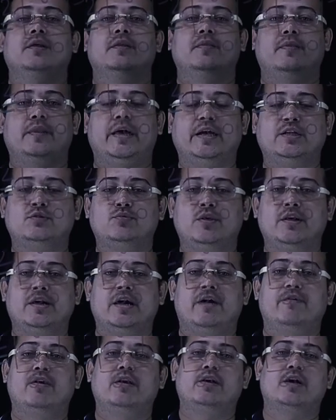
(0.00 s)
Next week
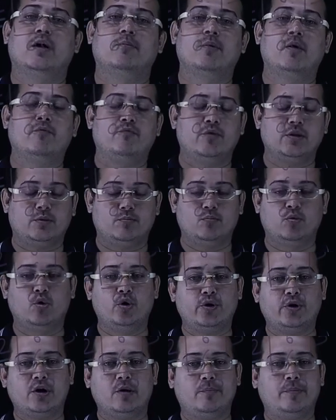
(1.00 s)
I will come up with more
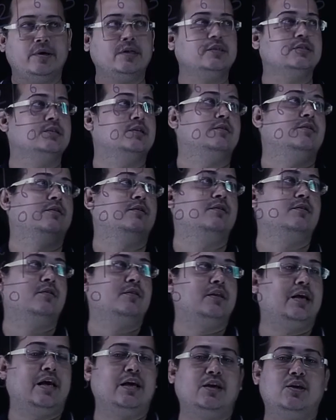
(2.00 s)
topics.
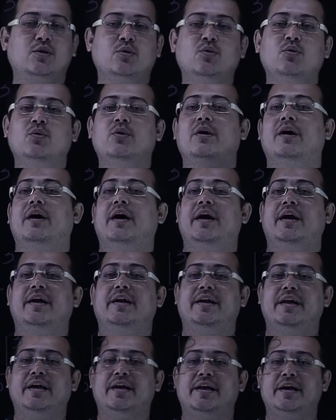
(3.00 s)
Thank you and
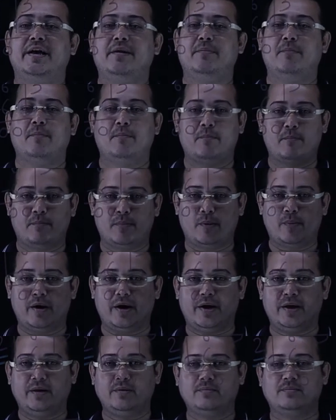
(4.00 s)
take care. Bye
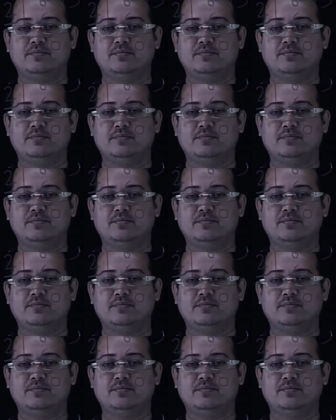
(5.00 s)
bye.